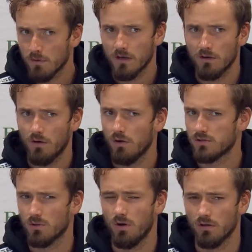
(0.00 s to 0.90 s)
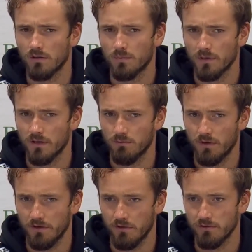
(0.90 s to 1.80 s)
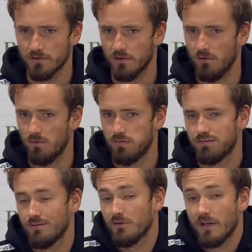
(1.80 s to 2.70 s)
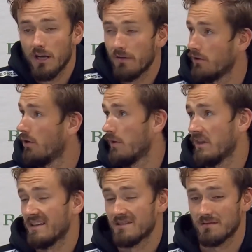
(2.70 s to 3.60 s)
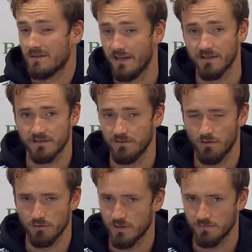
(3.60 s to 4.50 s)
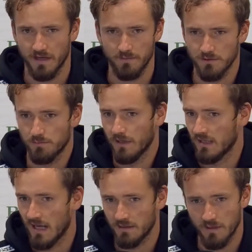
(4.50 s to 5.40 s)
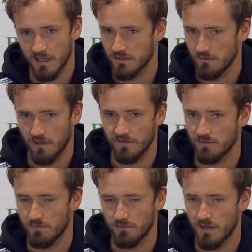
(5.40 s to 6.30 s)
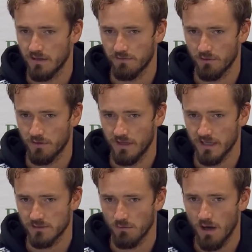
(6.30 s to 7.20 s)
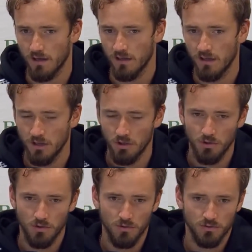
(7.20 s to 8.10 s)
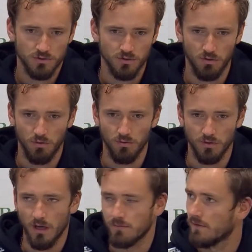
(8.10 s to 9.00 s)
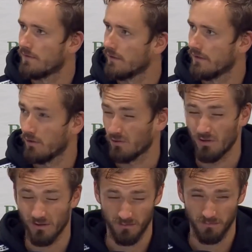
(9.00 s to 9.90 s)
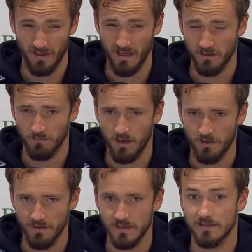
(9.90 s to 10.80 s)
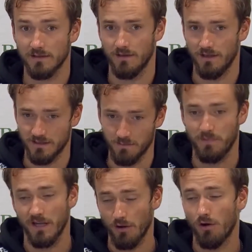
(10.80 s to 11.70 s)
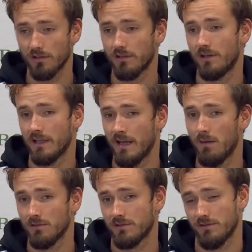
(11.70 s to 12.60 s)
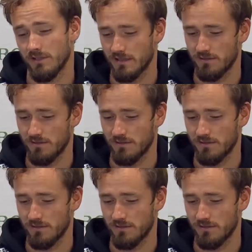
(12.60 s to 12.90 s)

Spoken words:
And that was evident as Daniil Medvedev pointed out that in his press conference afterwards, the fact that Stefanos and Carlos can generate lots of power off their ground strokes, that it will help them in these conditions, whereas Medvedev,